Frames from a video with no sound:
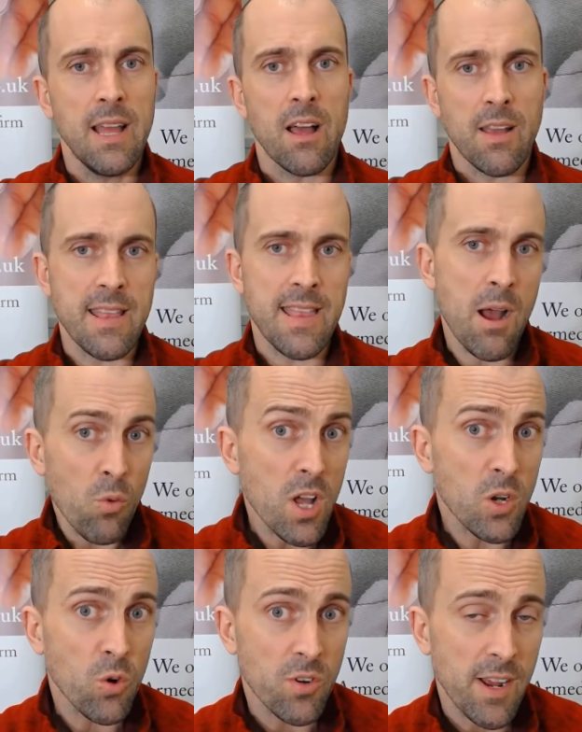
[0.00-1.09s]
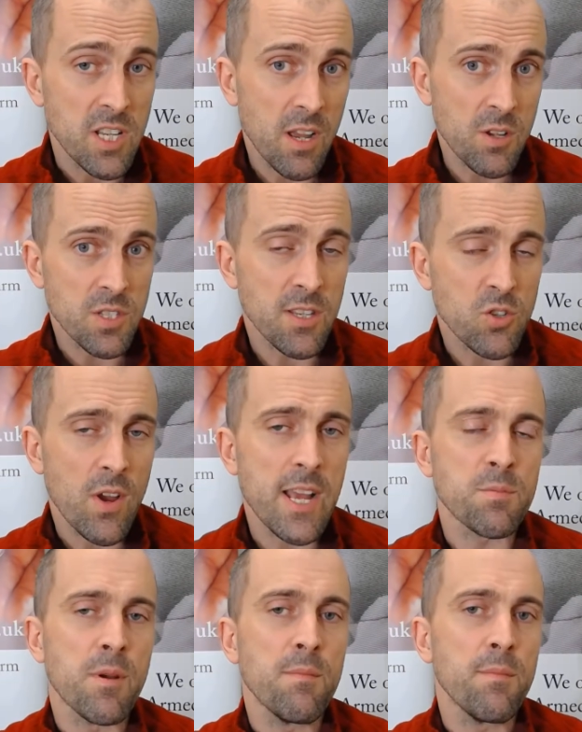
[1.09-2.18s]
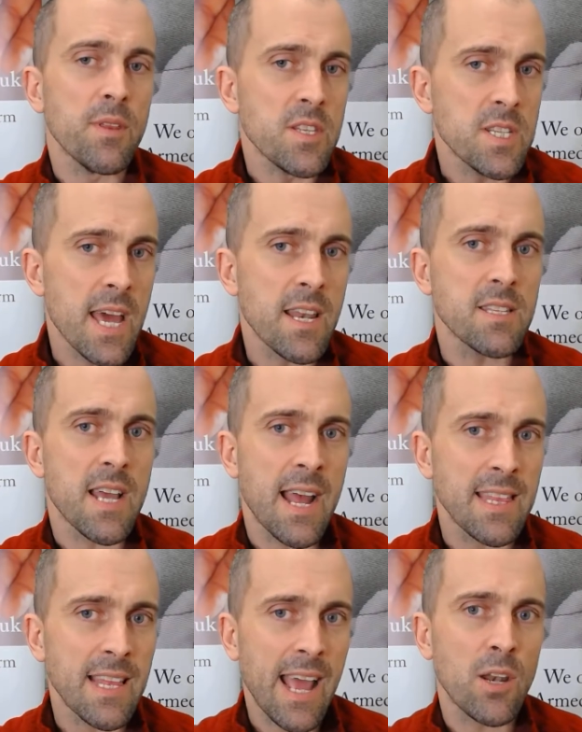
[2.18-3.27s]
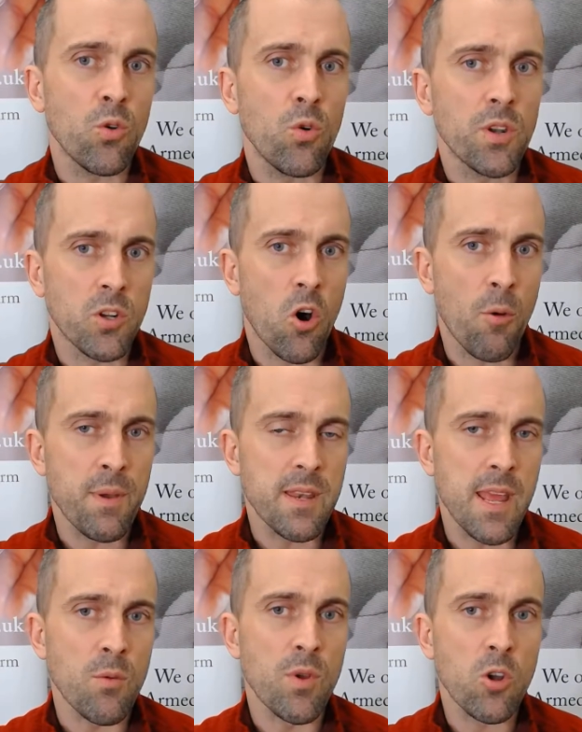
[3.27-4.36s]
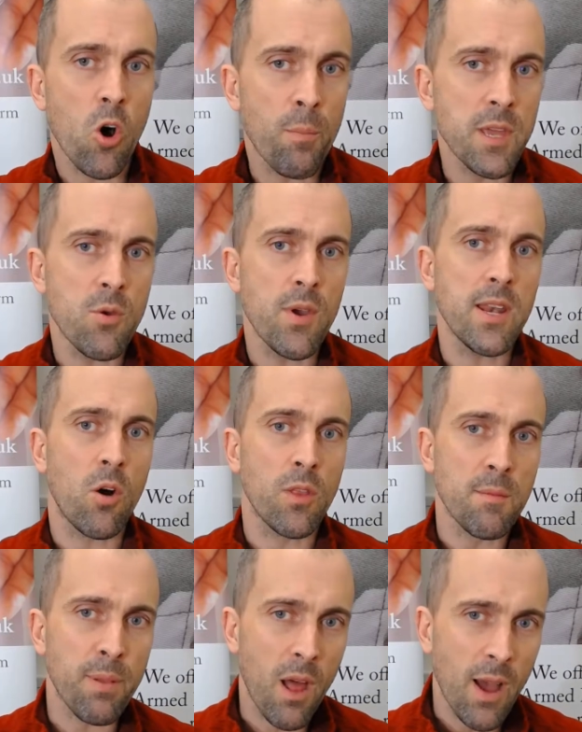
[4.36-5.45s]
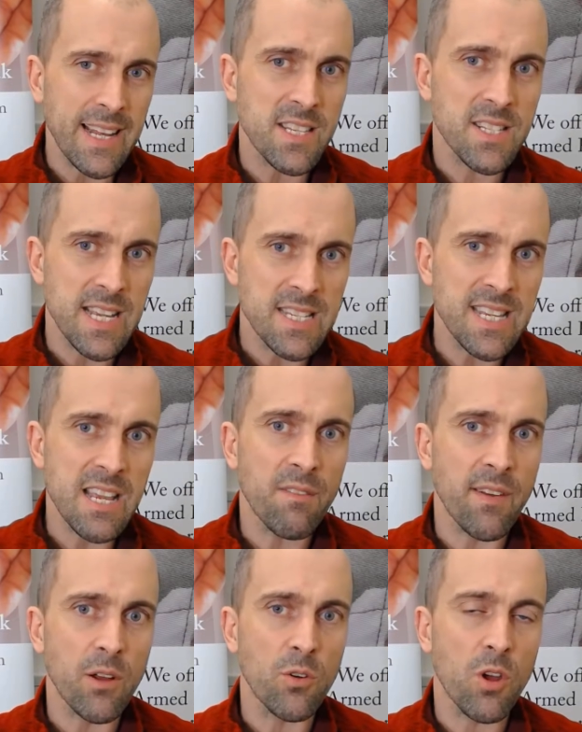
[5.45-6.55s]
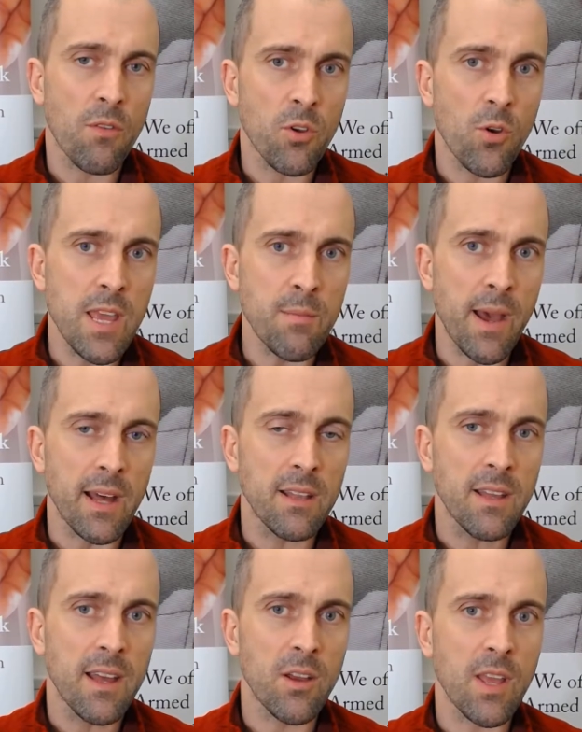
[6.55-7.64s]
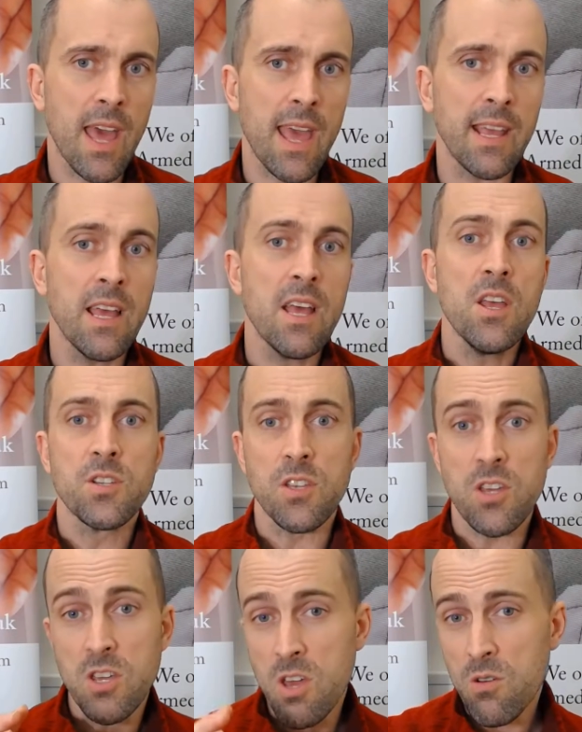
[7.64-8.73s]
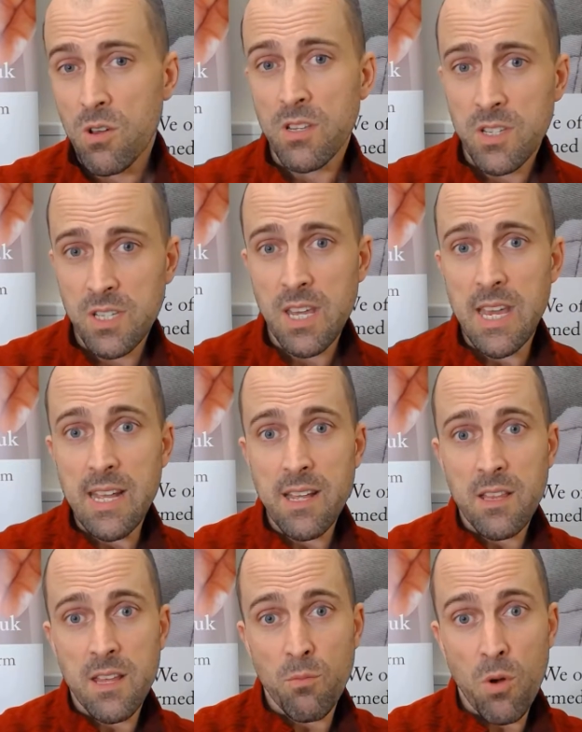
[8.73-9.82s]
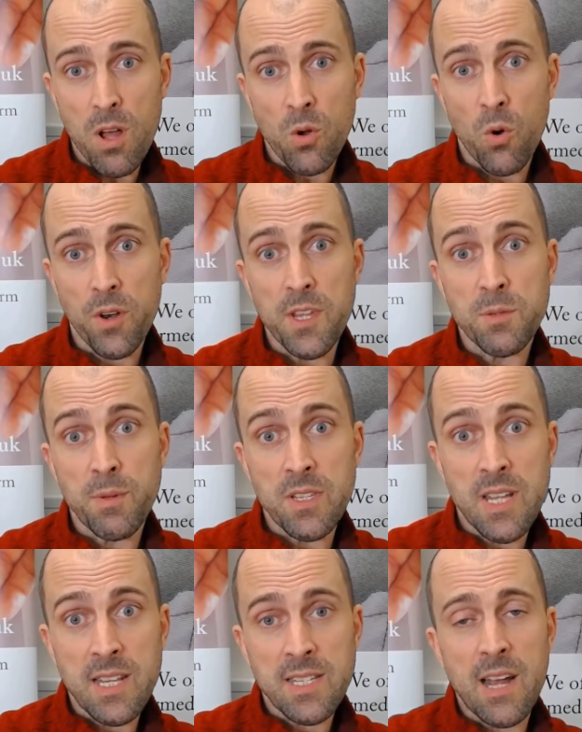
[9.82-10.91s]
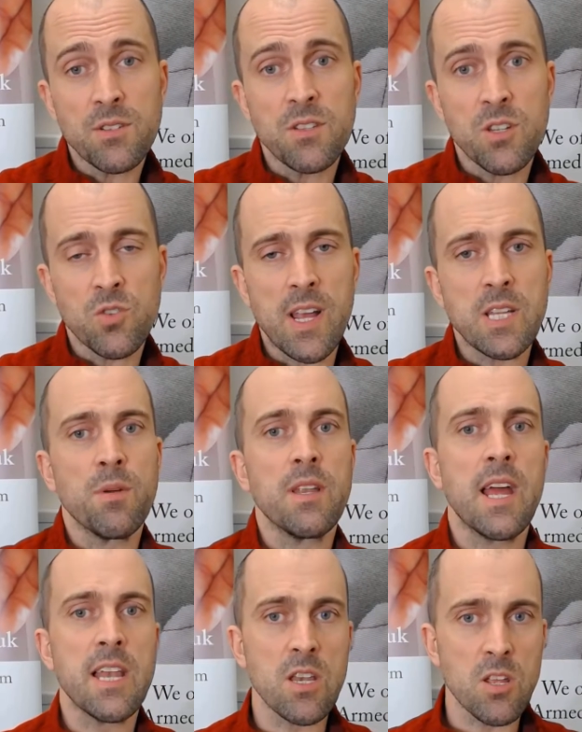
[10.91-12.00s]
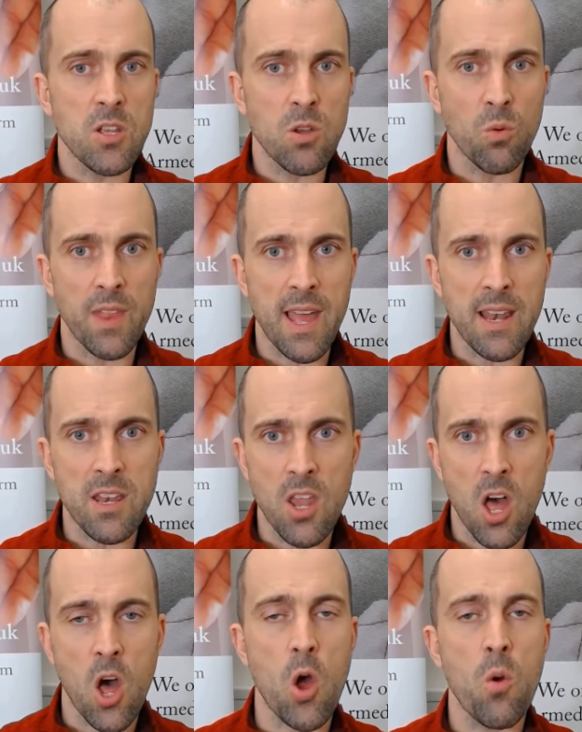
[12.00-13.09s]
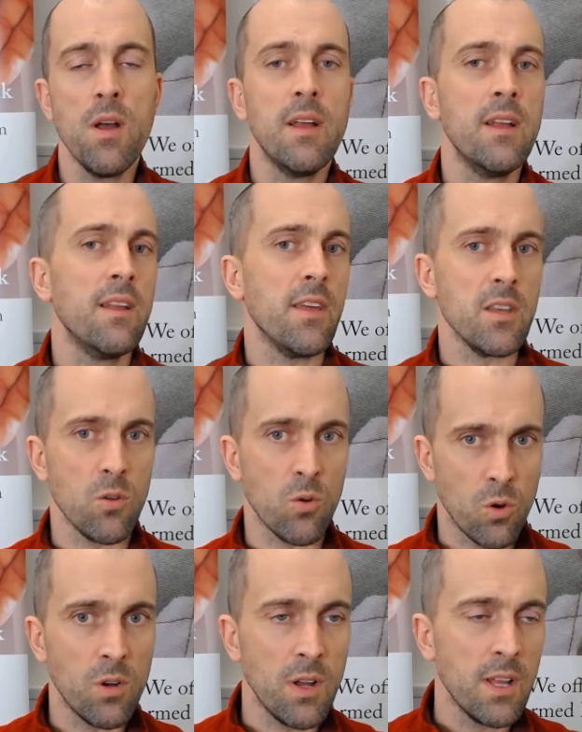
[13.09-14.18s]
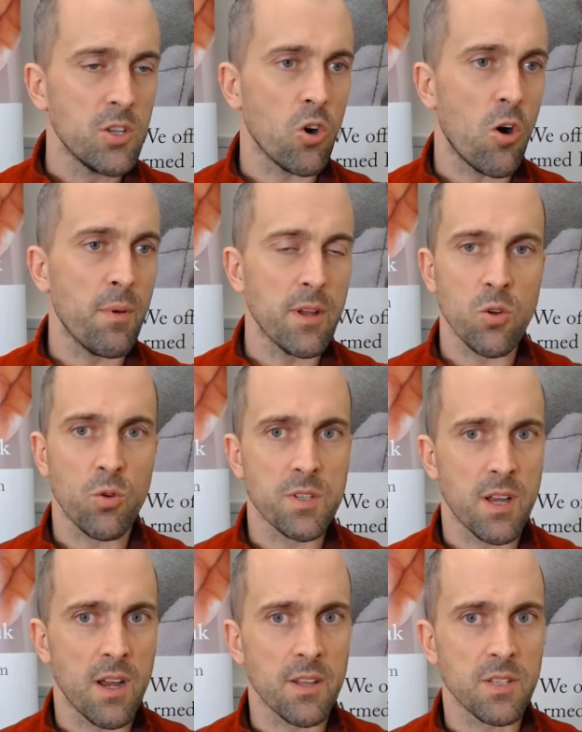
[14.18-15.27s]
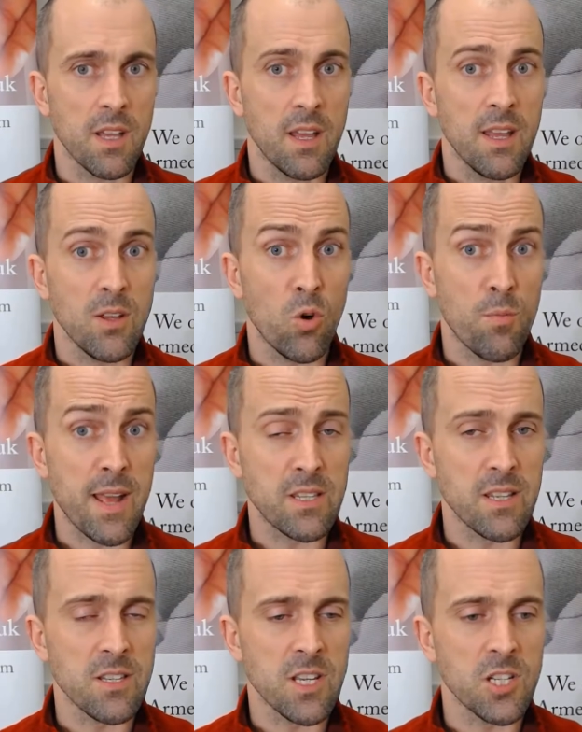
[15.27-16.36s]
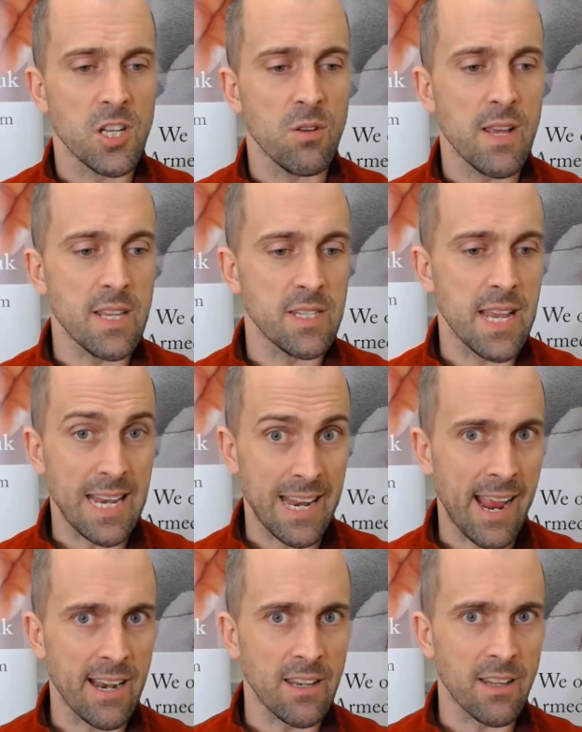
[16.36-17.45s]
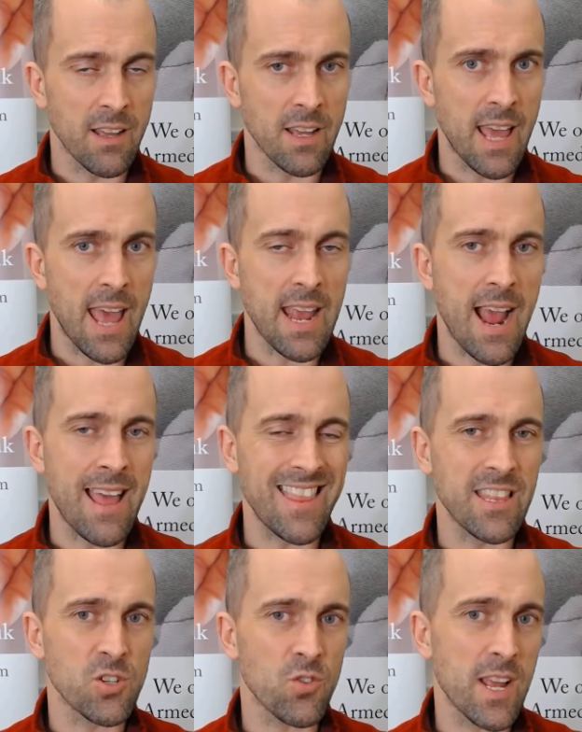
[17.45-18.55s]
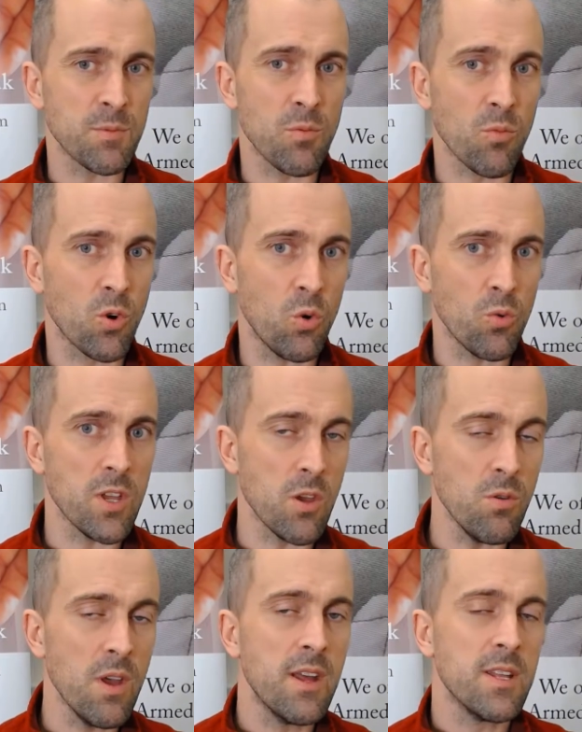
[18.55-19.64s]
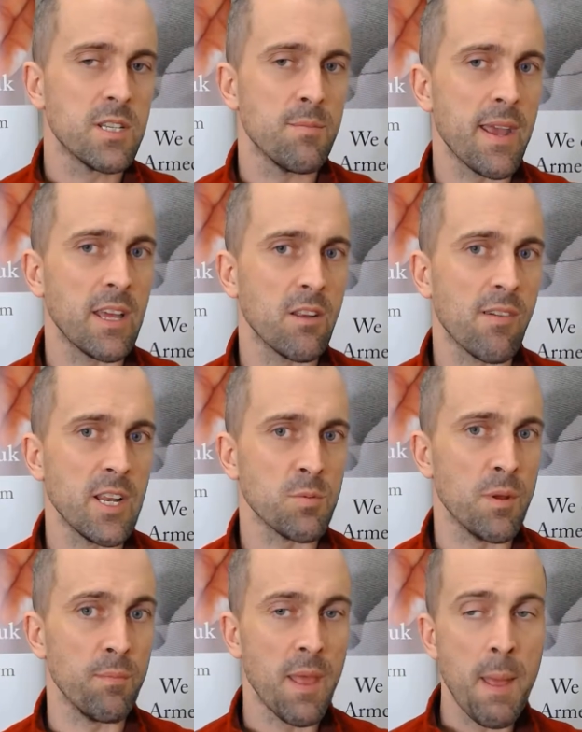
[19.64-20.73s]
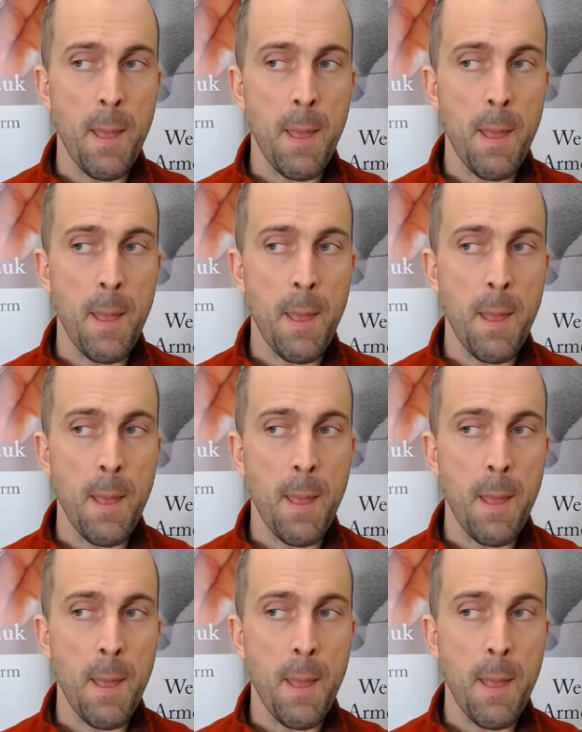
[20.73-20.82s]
Okay, that work order actually goes to the tradesman, but the tenant and the landlord are copied in. We copy you in on the blind CC field of your email, okay, so that you can see the work order has been sent out to the tradesman, and you will then know that your job, your task, your maintenance issue is in hand, okay, and then the tradesman will call you to make an arrangement.